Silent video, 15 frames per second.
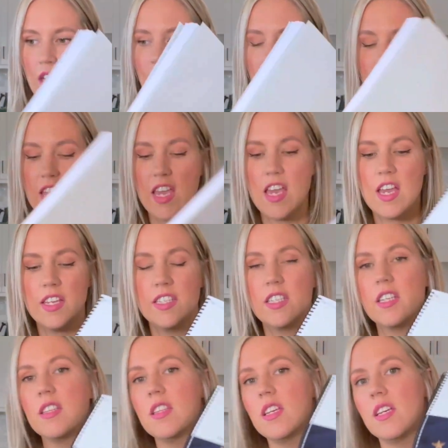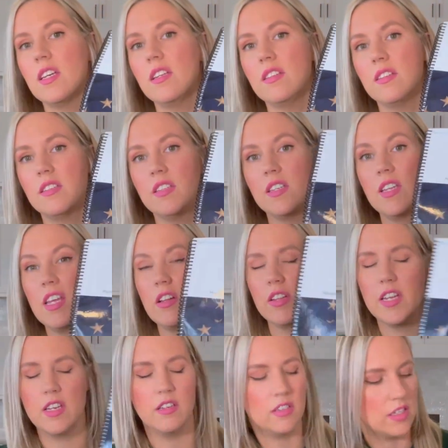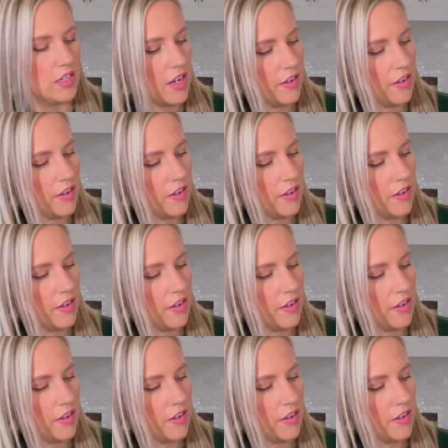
And he did the Danielin,